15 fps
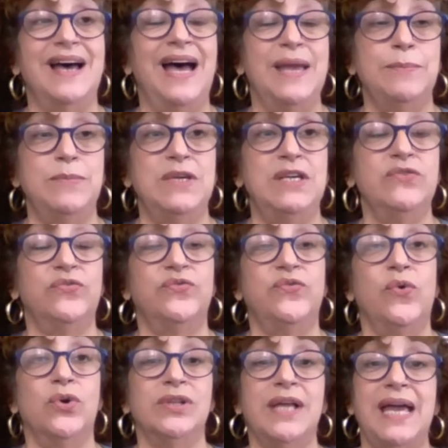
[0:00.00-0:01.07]
I mean,
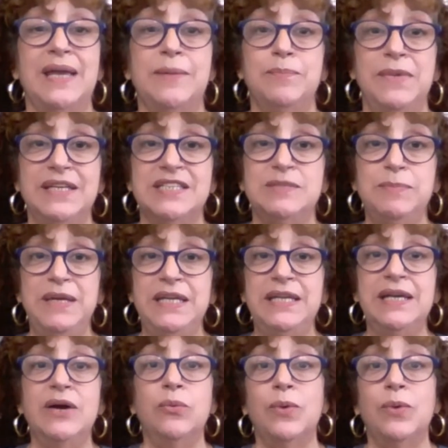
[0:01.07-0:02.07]
for like mixed media